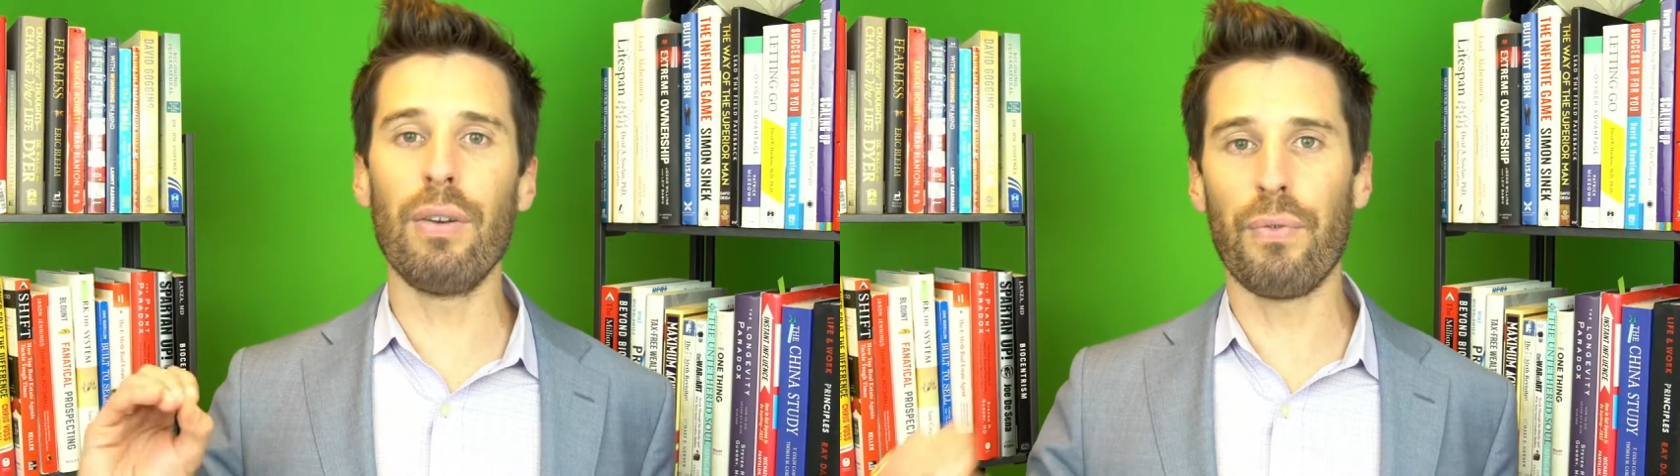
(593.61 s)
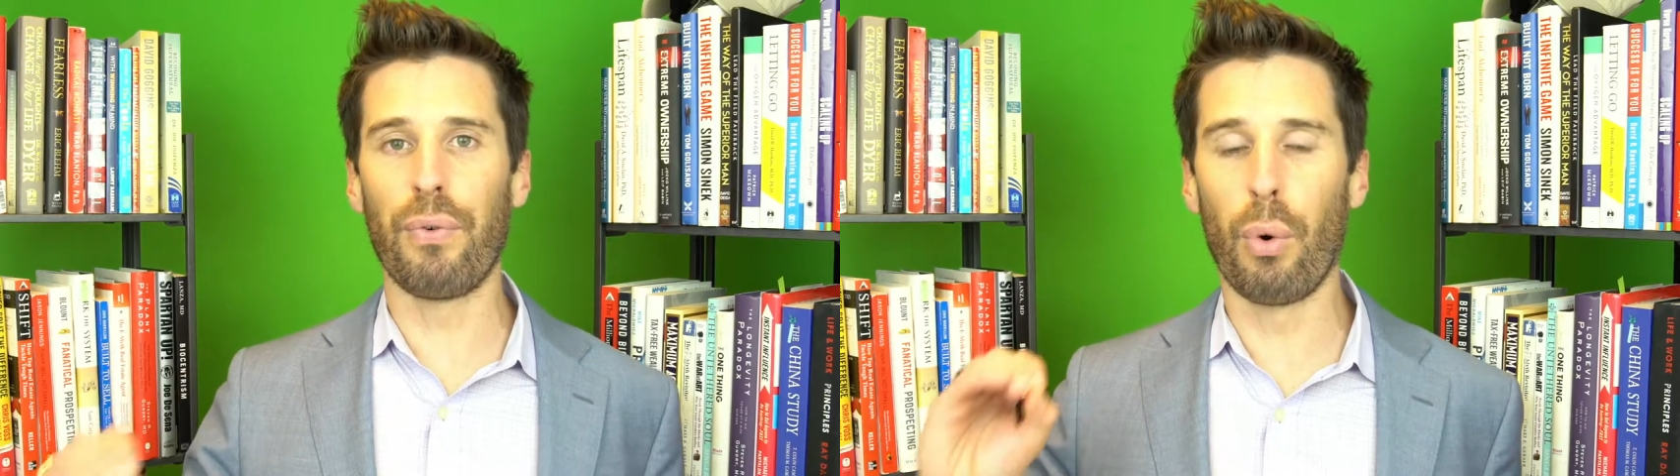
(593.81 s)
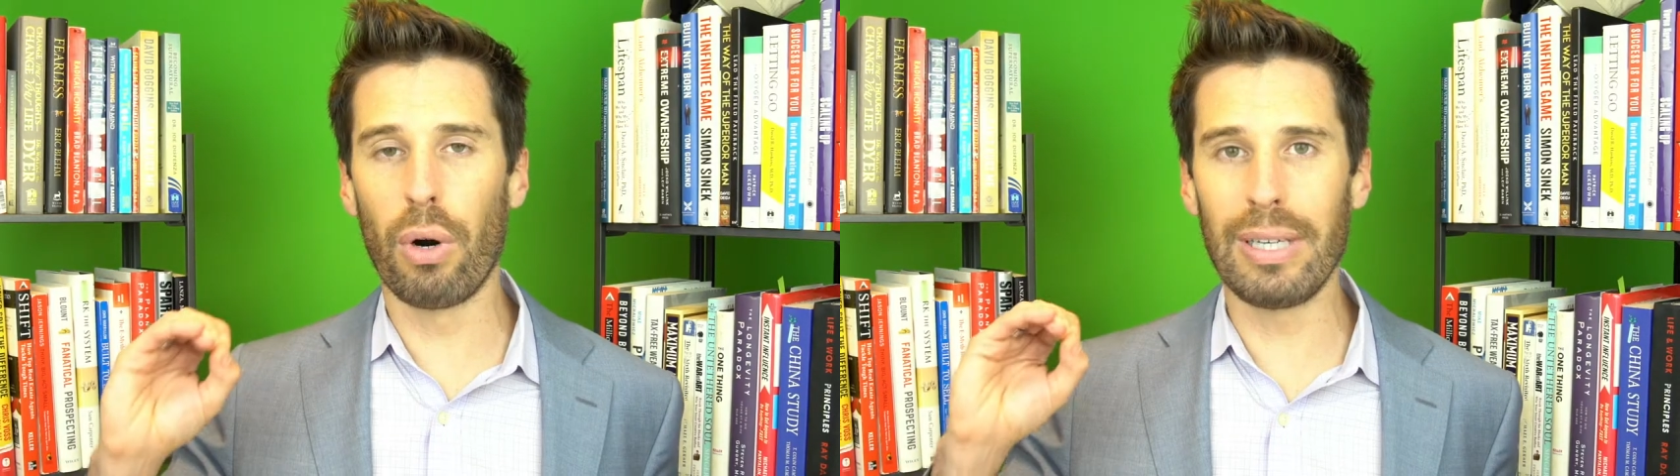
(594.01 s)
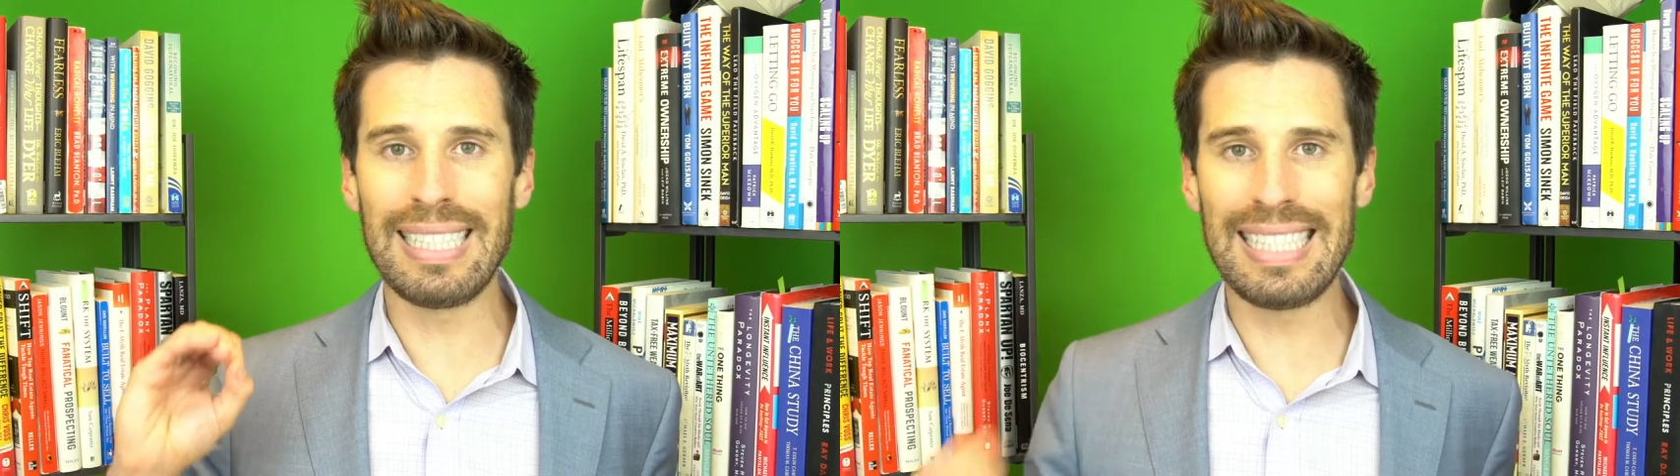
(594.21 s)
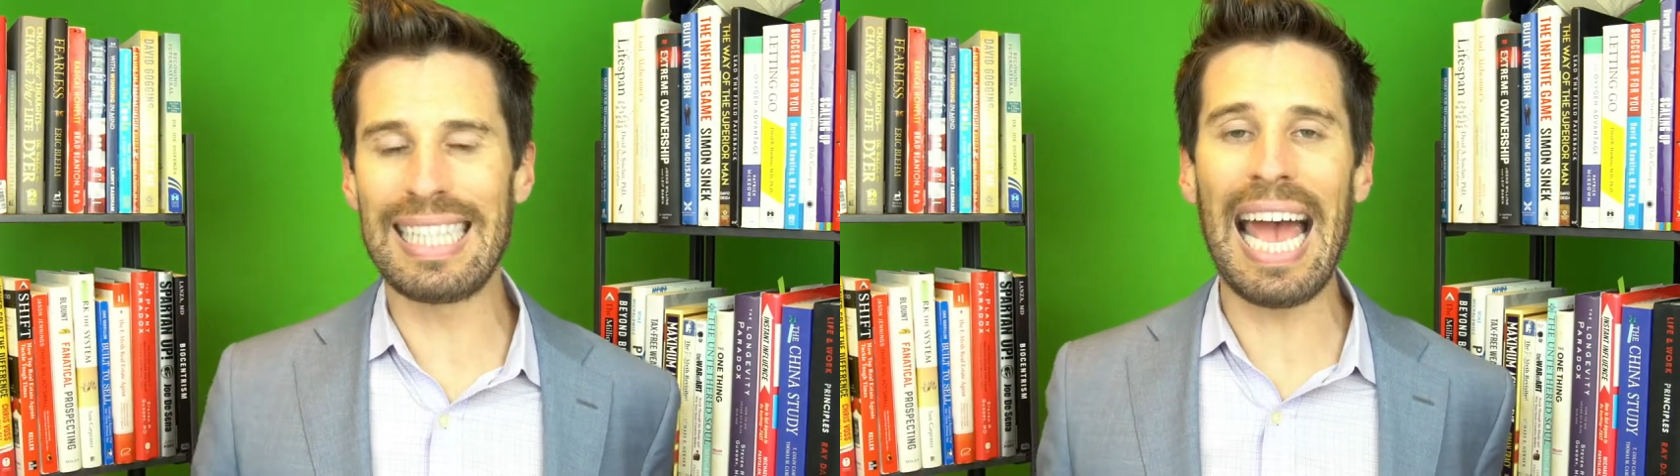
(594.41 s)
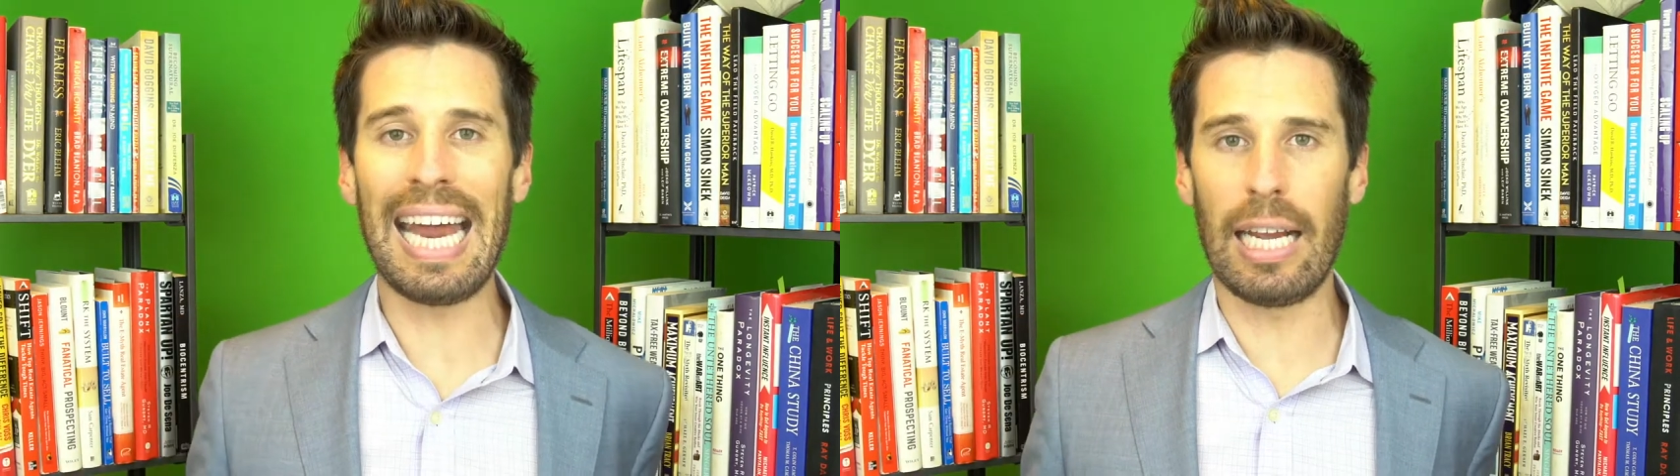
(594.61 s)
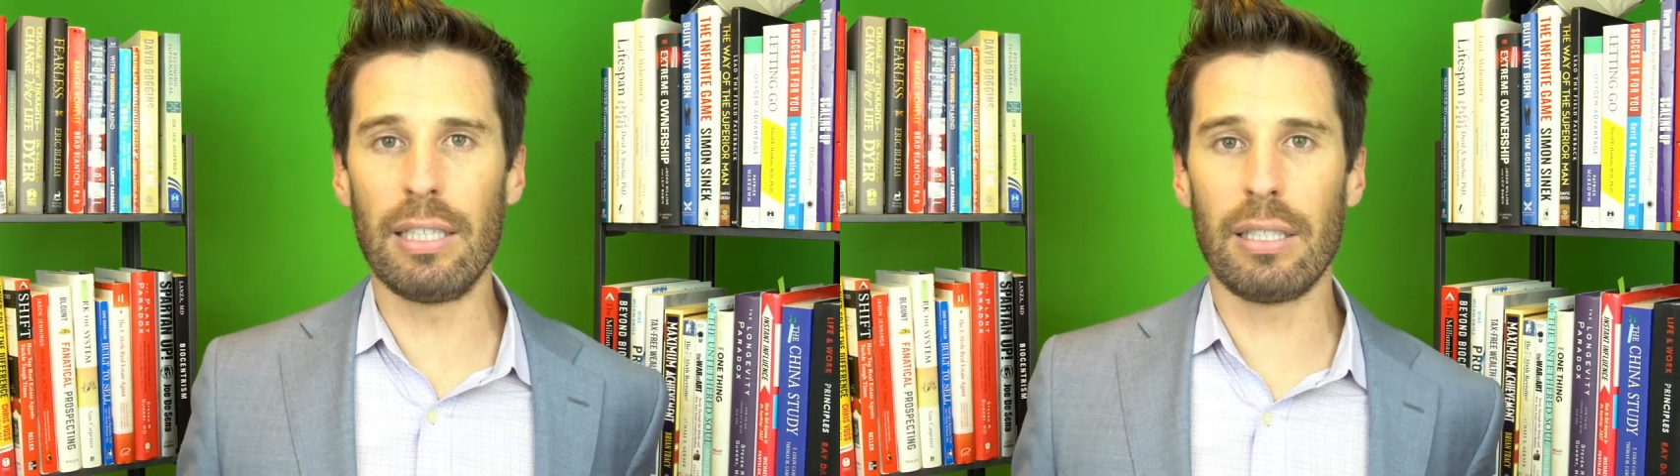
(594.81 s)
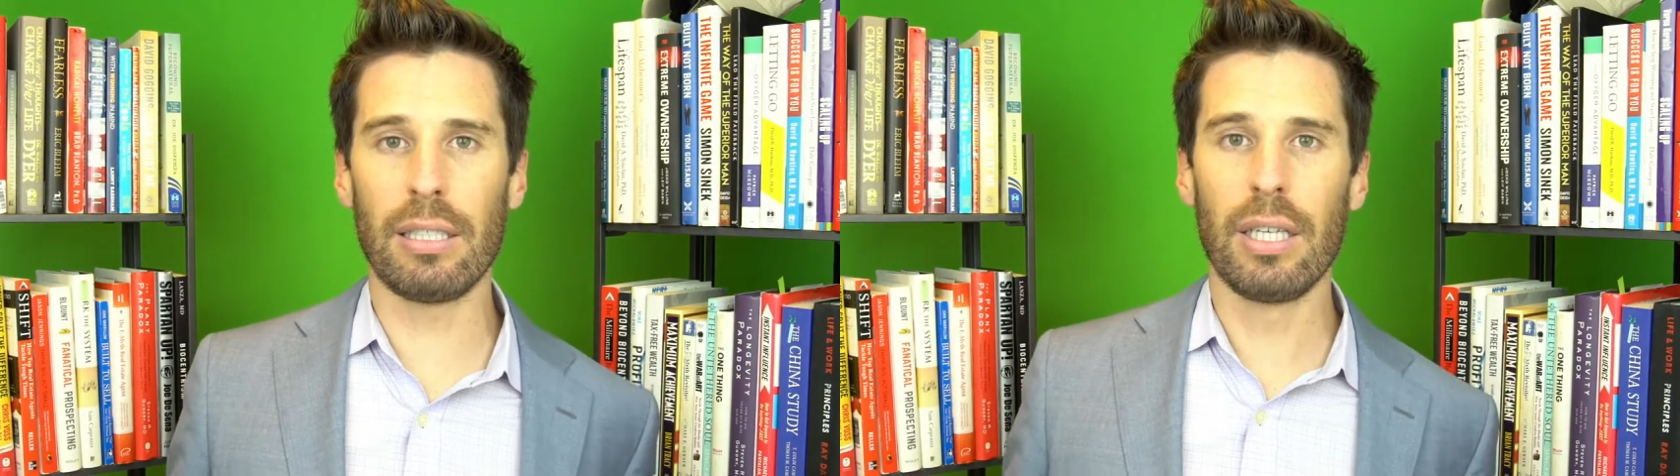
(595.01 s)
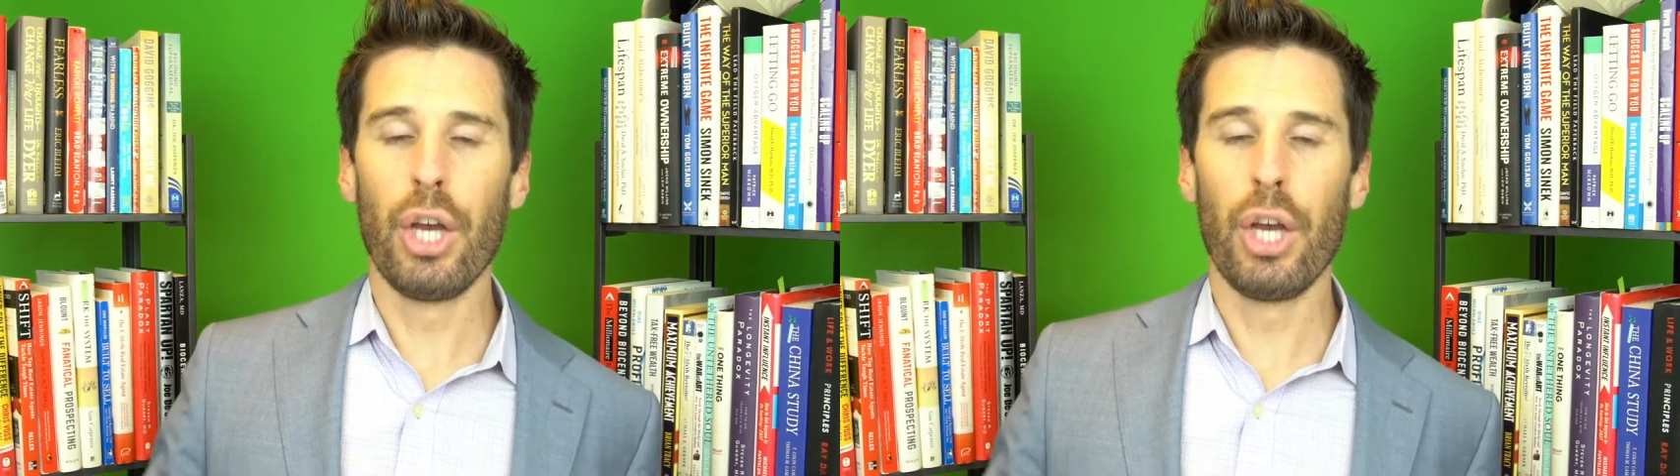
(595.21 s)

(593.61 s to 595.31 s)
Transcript: for status,